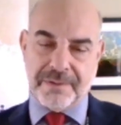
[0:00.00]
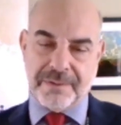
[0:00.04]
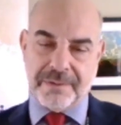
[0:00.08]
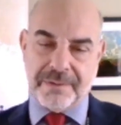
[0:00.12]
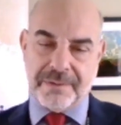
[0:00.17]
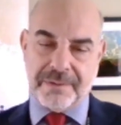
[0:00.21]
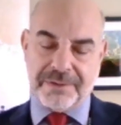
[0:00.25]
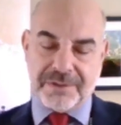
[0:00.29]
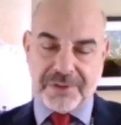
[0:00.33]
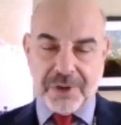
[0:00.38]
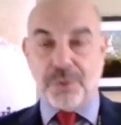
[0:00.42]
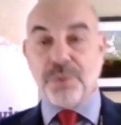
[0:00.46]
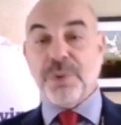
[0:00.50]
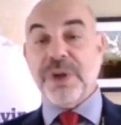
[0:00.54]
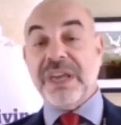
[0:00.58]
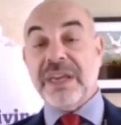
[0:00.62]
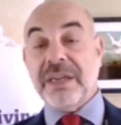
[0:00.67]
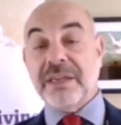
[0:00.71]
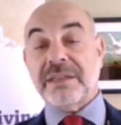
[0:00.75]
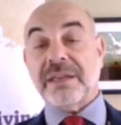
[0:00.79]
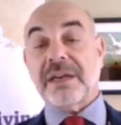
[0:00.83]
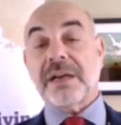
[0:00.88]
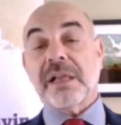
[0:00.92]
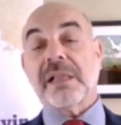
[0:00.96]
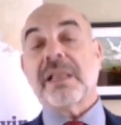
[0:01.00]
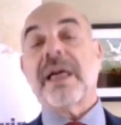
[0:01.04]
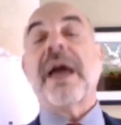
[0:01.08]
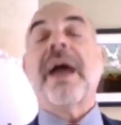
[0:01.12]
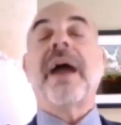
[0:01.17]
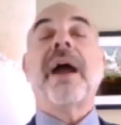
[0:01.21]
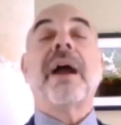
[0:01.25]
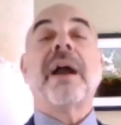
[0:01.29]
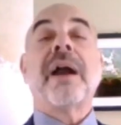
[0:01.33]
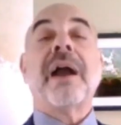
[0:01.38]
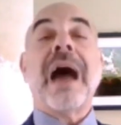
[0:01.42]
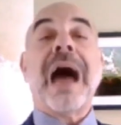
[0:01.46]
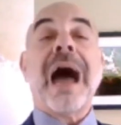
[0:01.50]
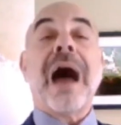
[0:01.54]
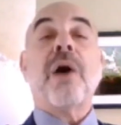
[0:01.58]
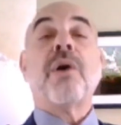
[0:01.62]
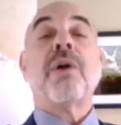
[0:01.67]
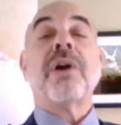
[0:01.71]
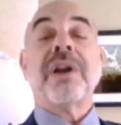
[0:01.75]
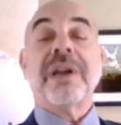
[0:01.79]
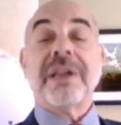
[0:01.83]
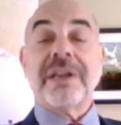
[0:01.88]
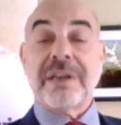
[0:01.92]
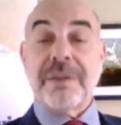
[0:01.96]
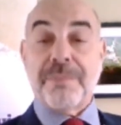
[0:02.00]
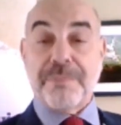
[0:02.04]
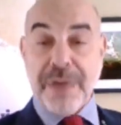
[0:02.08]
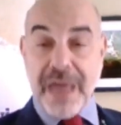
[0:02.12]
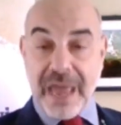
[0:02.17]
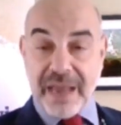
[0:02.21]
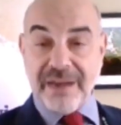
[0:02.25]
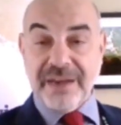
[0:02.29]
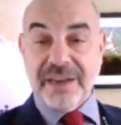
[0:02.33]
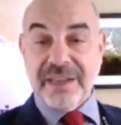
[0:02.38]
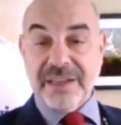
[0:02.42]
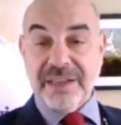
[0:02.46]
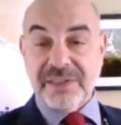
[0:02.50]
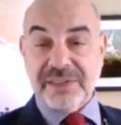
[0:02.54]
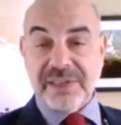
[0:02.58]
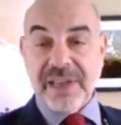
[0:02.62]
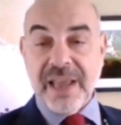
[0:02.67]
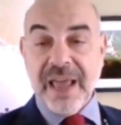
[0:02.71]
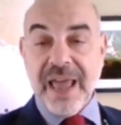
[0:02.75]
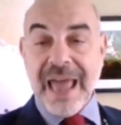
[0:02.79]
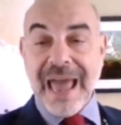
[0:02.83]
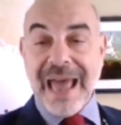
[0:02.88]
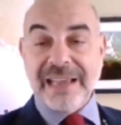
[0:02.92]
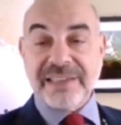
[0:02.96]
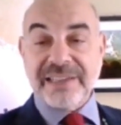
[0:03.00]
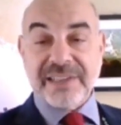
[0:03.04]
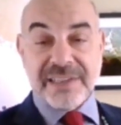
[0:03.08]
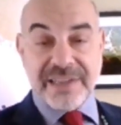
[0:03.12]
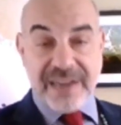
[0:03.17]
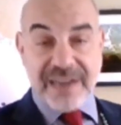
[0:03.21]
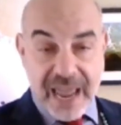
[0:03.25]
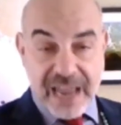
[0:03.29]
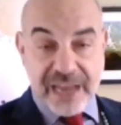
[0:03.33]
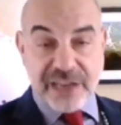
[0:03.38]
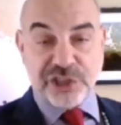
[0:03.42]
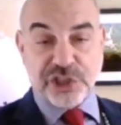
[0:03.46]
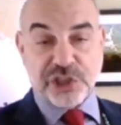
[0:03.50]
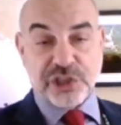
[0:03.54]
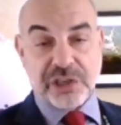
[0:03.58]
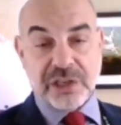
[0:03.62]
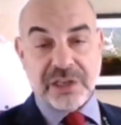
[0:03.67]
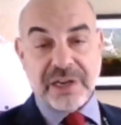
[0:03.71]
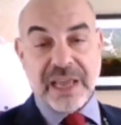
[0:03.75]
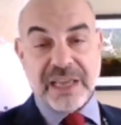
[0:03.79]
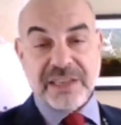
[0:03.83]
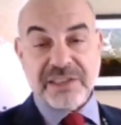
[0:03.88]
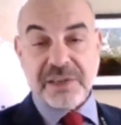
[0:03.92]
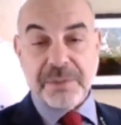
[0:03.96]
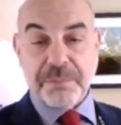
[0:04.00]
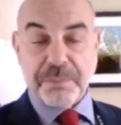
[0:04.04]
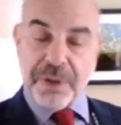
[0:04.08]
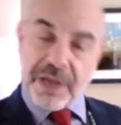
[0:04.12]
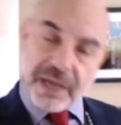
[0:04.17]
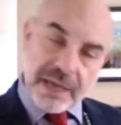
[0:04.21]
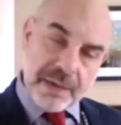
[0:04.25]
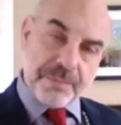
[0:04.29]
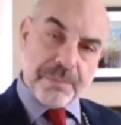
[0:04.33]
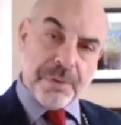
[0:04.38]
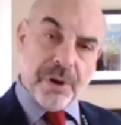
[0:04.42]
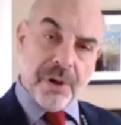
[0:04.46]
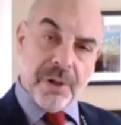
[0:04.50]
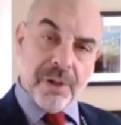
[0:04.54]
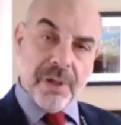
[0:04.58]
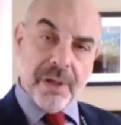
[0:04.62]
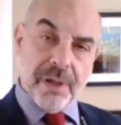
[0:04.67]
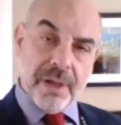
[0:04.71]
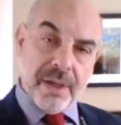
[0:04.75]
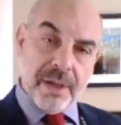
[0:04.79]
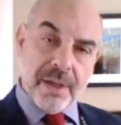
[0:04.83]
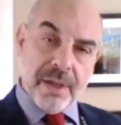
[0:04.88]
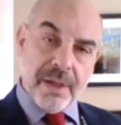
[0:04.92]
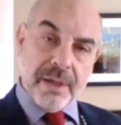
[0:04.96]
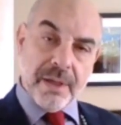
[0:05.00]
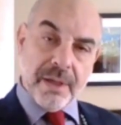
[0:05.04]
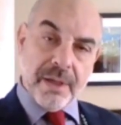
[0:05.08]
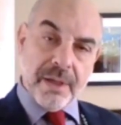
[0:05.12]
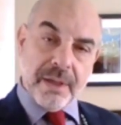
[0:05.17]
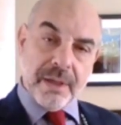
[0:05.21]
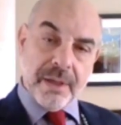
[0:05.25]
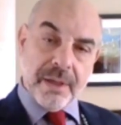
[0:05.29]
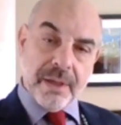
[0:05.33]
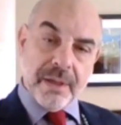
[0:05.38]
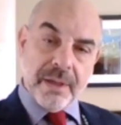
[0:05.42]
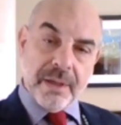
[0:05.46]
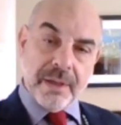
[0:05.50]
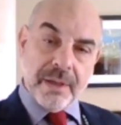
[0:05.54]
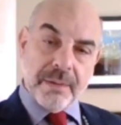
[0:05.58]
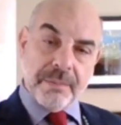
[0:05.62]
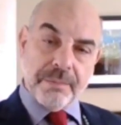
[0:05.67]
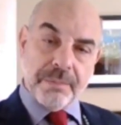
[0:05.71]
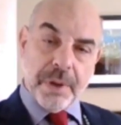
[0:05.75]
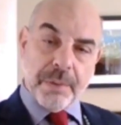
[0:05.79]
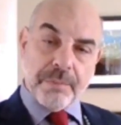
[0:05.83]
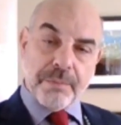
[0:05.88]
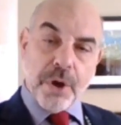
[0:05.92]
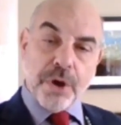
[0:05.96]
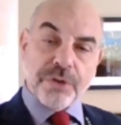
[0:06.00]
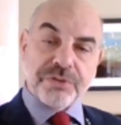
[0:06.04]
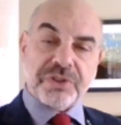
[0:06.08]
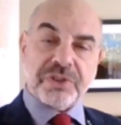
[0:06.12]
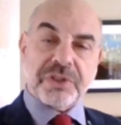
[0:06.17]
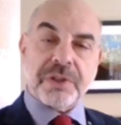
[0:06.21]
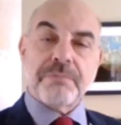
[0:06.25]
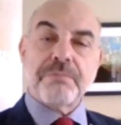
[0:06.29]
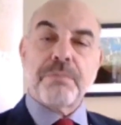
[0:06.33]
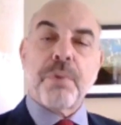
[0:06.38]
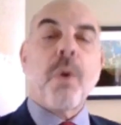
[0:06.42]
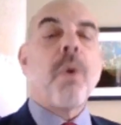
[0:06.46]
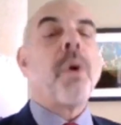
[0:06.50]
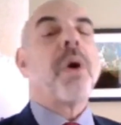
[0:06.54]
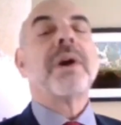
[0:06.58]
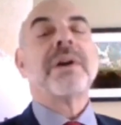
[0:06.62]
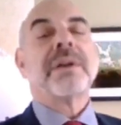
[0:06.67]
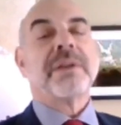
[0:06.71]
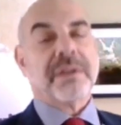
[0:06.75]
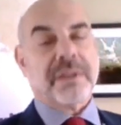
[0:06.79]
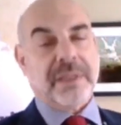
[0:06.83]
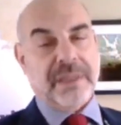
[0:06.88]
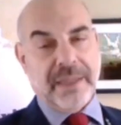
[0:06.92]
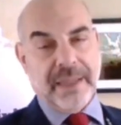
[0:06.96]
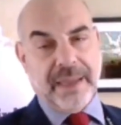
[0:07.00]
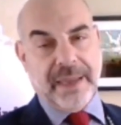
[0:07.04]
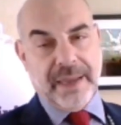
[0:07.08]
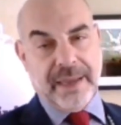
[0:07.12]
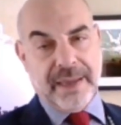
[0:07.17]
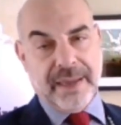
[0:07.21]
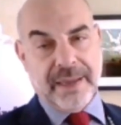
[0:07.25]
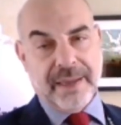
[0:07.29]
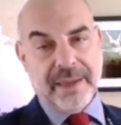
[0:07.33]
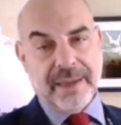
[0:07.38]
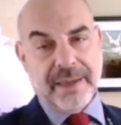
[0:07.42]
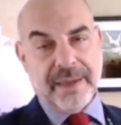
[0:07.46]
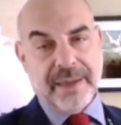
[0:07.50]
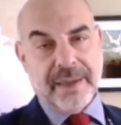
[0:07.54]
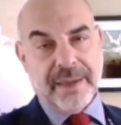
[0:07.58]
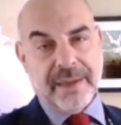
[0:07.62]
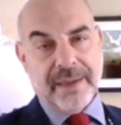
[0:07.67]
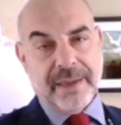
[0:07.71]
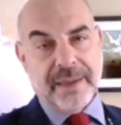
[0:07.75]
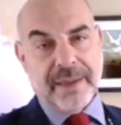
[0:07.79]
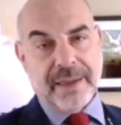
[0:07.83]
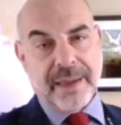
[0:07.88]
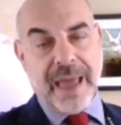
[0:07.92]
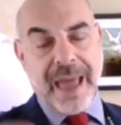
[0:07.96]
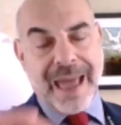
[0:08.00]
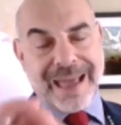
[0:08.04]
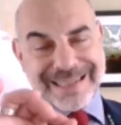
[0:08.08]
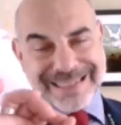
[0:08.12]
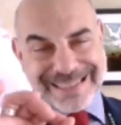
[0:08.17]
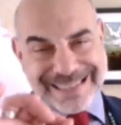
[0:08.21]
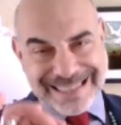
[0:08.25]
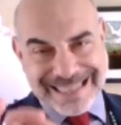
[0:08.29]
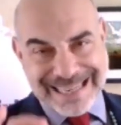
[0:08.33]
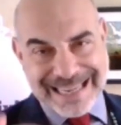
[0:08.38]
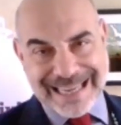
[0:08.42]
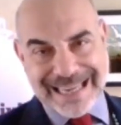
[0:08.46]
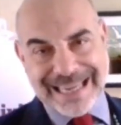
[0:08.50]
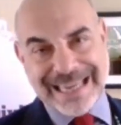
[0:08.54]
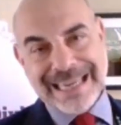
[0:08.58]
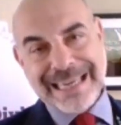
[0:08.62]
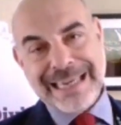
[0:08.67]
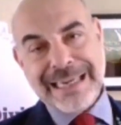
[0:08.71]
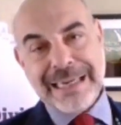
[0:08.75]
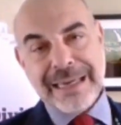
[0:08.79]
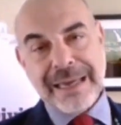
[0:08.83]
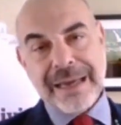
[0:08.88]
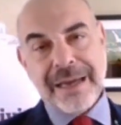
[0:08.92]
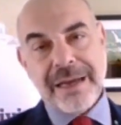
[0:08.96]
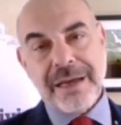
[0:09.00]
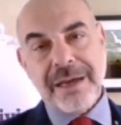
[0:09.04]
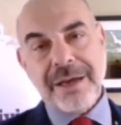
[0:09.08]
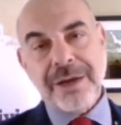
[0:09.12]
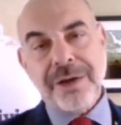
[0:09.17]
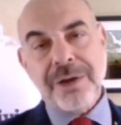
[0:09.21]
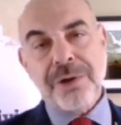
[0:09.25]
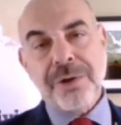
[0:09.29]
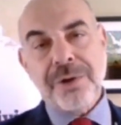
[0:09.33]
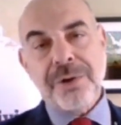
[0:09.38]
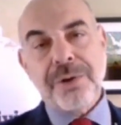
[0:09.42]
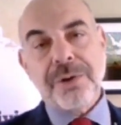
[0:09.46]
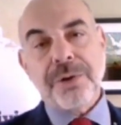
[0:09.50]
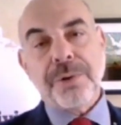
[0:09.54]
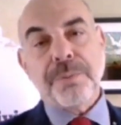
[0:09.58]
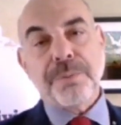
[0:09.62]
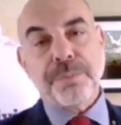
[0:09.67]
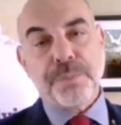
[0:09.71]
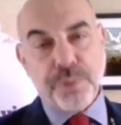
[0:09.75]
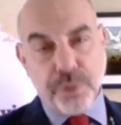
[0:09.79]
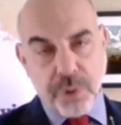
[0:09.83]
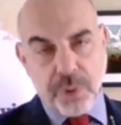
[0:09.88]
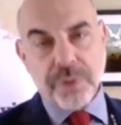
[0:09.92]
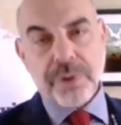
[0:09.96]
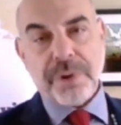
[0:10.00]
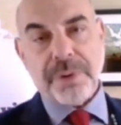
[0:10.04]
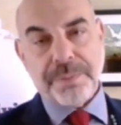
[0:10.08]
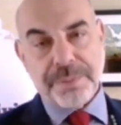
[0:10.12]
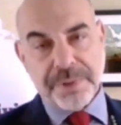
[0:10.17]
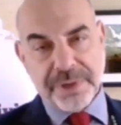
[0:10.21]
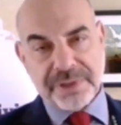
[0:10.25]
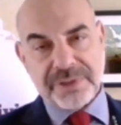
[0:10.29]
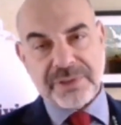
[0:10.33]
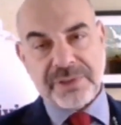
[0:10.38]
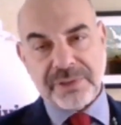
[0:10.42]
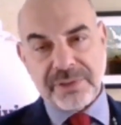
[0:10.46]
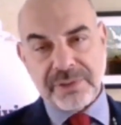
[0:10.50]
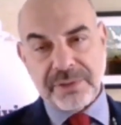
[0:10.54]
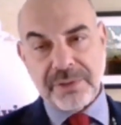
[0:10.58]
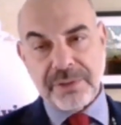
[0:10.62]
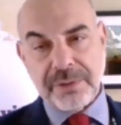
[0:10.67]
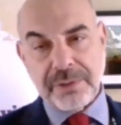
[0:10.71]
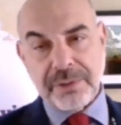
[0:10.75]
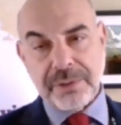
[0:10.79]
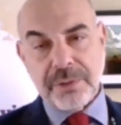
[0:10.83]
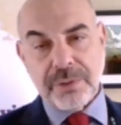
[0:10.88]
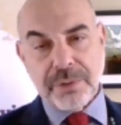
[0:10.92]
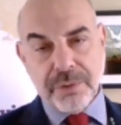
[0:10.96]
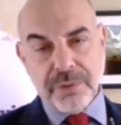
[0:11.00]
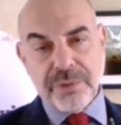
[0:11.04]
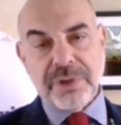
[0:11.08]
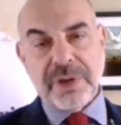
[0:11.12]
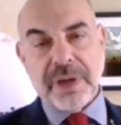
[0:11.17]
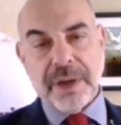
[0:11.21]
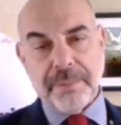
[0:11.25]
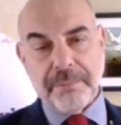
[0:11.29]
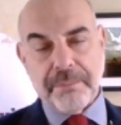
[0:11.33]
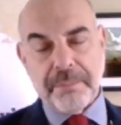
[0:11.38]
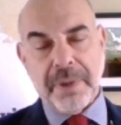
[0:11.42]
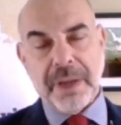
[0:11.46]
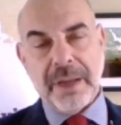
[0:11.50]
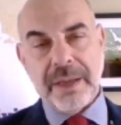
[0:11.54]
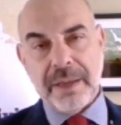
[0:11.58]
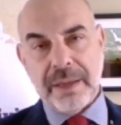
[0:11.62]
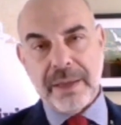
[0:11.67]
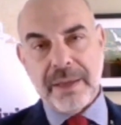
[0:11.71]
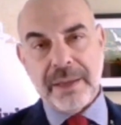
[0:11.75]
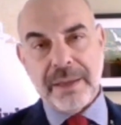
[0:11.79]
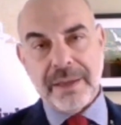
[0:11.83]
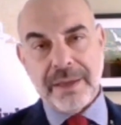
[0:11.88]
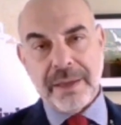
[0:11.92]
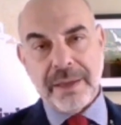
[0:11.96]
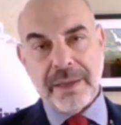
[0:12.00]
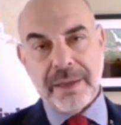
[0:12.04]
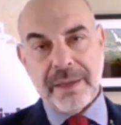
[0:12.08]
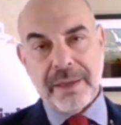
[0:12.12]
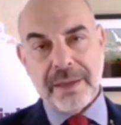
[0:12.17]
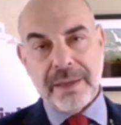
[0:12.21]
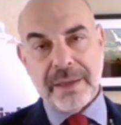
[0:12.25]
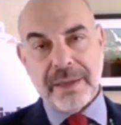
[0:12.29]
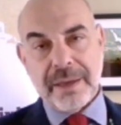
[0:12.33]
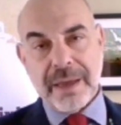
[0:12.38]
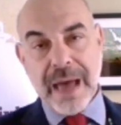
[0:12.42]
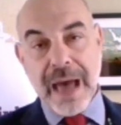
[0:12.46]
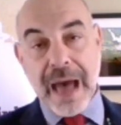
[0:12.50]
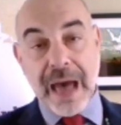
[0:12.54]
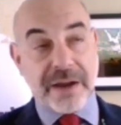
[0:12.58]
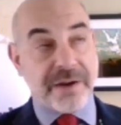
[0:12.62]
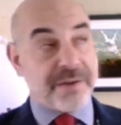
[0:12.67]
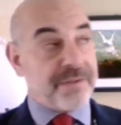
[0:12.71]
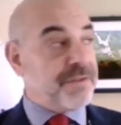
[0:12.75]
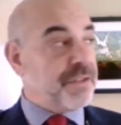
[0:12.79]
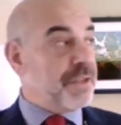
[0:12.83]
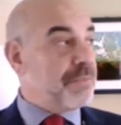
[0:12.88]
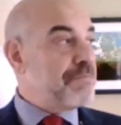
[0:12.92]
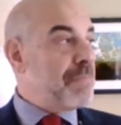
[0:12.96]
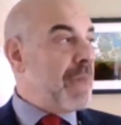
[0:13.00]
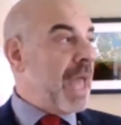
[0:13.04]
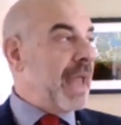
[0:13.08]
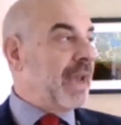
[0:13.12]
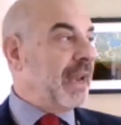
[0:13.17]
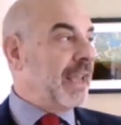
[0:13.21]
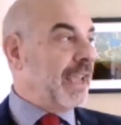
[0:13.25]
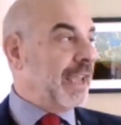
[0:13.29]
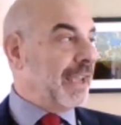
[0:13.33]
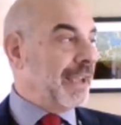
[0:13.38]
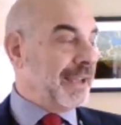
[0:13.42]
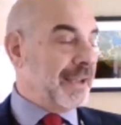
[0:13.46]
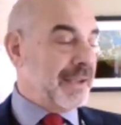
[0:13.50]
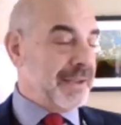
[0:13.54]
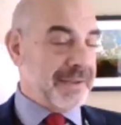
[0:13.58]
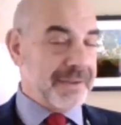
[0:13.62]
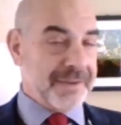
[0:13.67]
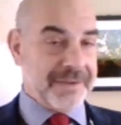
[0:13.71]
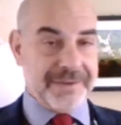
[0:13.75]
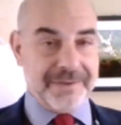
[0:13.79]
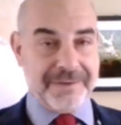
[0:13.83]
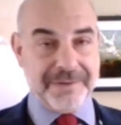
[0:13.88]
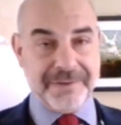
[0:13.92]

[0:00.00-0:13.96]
So we declare our independence as a nation, as a people, but most importantly, as e pluribus unum, out of the many,